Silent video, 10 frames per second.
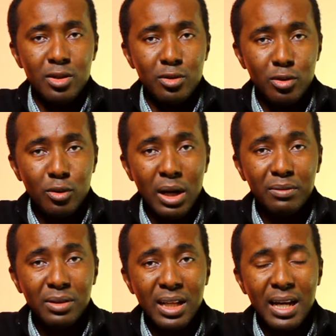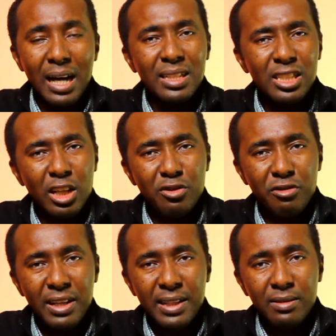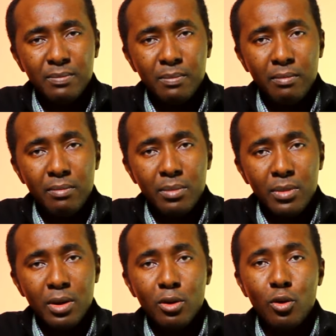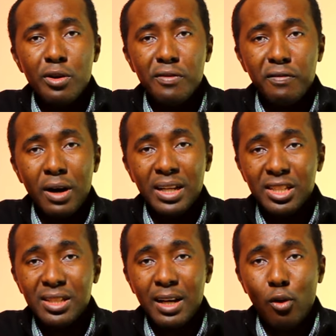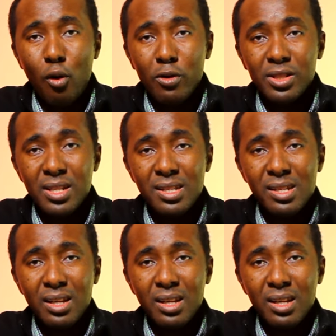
Do you have to take additional training? going for additional courses